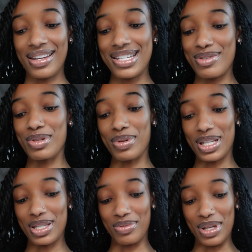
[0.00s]
She was really
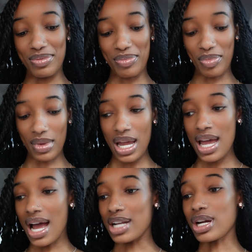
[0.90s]
sweet.
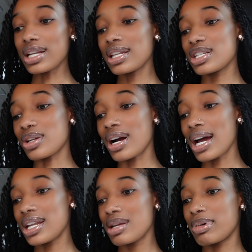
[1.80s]
I tried to get the star
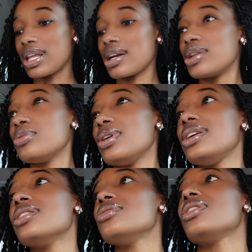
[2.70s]
ID, but they don't do it
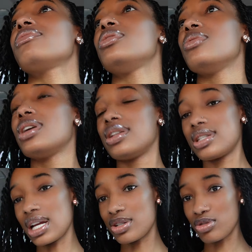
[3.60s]
here. You have to do it at the
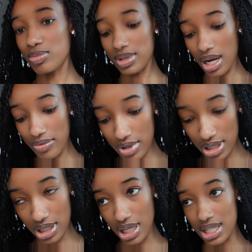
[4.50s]
state trooper's
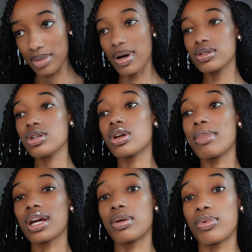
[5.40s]
office, and supposedly you can
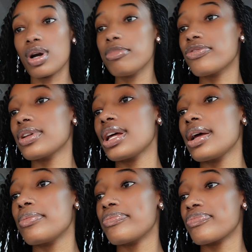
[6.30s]
make an appointment for this.